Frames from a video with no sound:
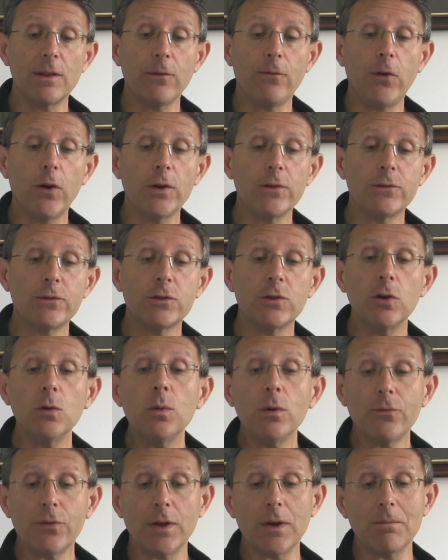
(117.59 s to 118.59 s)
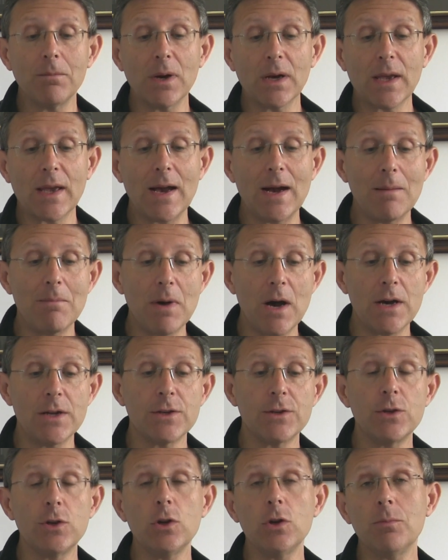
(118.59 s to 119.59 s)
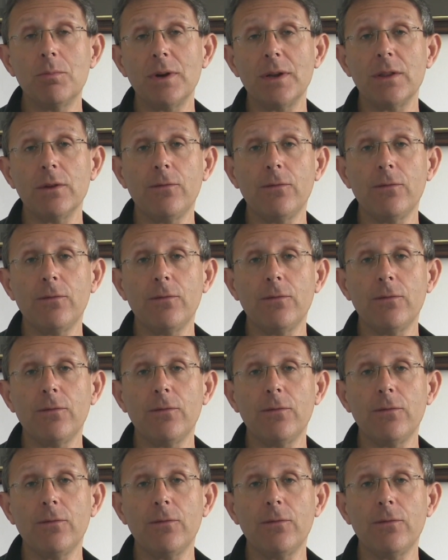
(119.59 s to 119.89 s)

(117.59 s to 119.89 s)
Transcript: the first two of them come at Newbury.